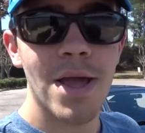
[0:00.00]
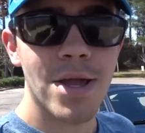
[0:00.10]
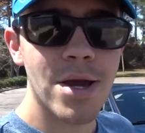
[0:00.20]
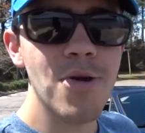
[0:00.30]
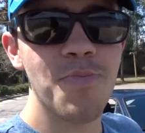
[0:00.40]

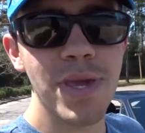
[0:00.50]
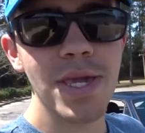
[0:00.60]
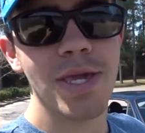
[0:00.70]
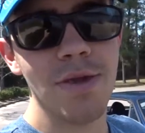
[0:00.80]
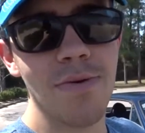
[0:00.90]
go
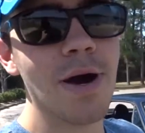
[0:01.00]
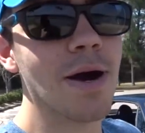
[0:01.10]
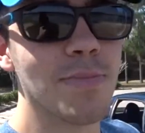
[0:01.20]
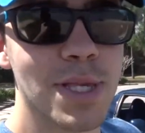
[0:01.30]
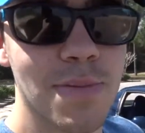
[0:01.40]
pick you
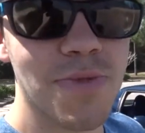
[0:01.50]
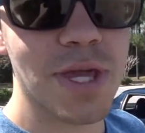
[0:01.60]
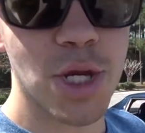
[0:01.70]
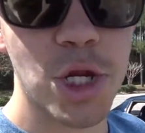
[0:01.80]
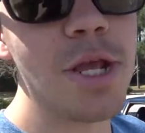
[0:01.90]
up
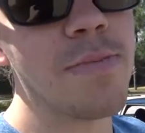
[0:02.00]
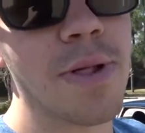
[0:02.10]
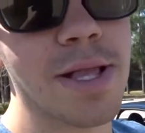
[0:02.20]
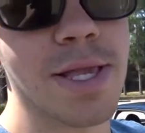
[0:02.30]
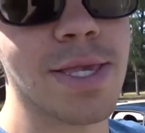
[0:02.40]
something cheap
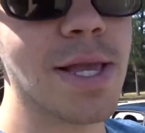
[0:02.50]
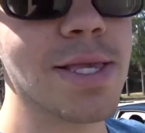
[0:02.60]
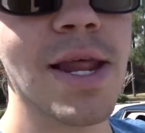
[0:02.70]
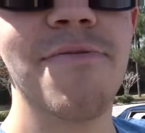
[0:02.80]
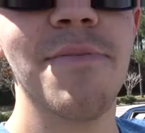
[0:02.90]
like this. It
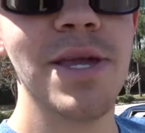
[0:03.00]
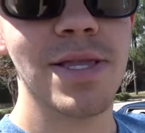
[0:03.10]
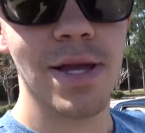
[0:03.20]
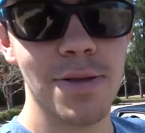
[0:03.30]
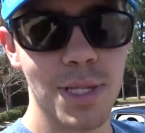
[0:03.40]
doesn't have to be a
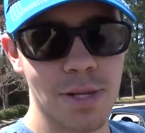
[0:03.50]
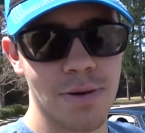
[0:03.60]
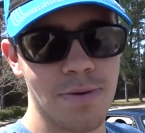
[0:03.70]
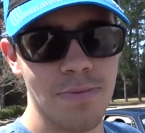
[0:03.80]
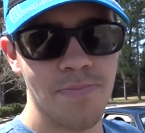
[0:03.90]
Del
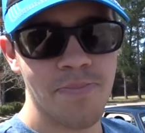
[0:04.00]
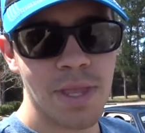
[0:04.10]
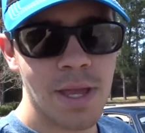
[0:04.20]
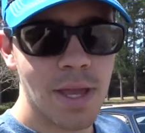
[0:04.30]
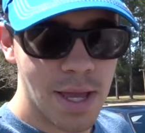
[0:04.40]
Sol.
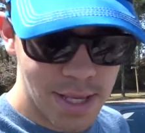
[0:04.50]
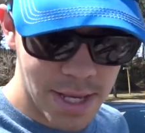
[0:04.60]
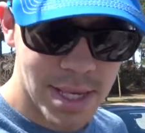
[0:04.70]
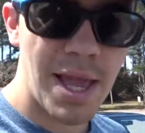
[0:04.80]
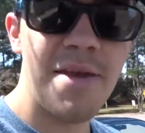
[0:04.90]
It
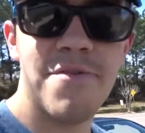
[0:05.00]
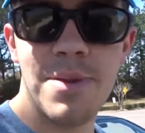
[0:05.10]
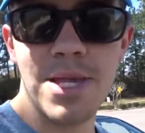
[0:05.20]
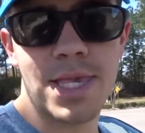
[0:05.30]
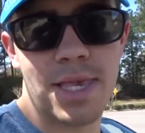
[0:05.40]
doesn't have to
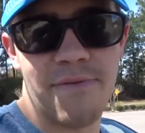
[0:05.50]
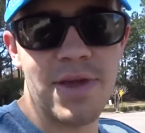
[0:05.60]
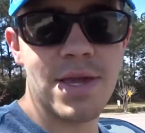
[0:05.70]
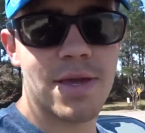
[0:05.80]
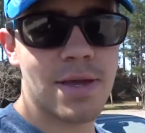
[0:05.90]
be a
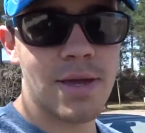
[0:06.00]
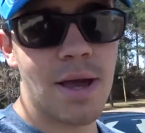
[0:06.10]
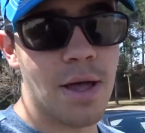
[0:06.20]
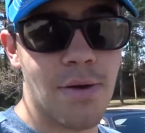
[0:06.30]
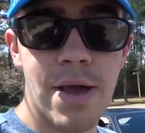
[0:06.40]
Civic,
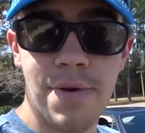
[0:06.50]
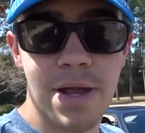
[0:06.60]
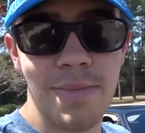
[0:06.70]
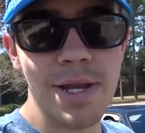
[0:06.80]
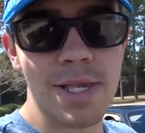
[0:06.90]
although I'd
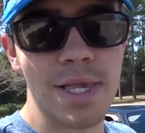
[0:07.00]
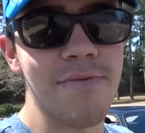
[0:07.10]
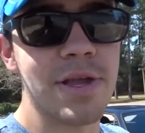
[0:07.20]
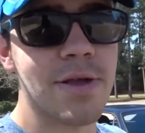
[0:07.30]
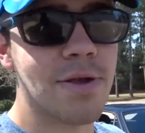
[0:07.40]
recommend a
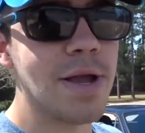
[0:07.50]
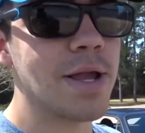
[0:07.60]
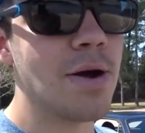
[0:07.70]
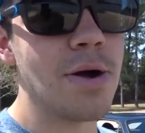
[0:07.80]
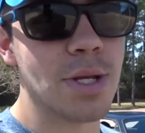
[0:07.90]
Civic. They're great
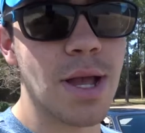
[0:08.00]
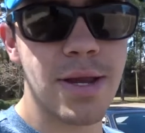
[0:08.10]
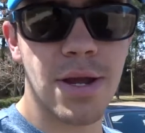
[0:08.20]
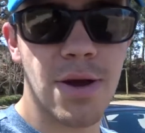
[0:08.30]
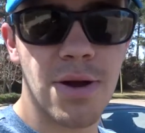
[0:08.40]
cars.
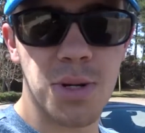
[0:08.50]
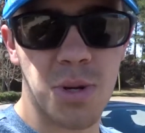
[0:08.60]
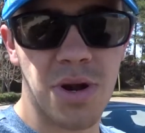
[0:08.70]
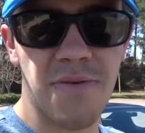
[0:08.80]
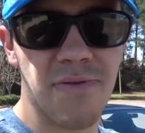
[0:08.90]
Honda cars are
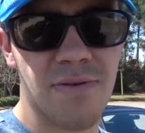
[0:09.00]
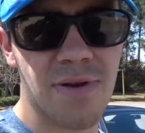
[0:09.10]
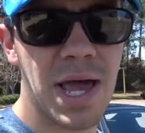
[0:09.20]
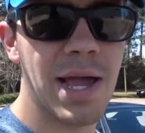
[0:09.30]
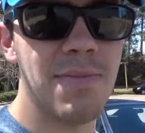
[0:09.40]
known for their
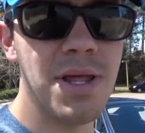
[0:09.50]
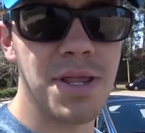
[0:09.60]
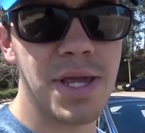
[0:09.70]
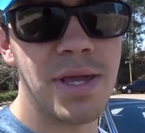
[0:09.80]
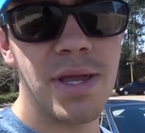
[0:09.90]

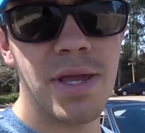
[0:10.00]
reliability.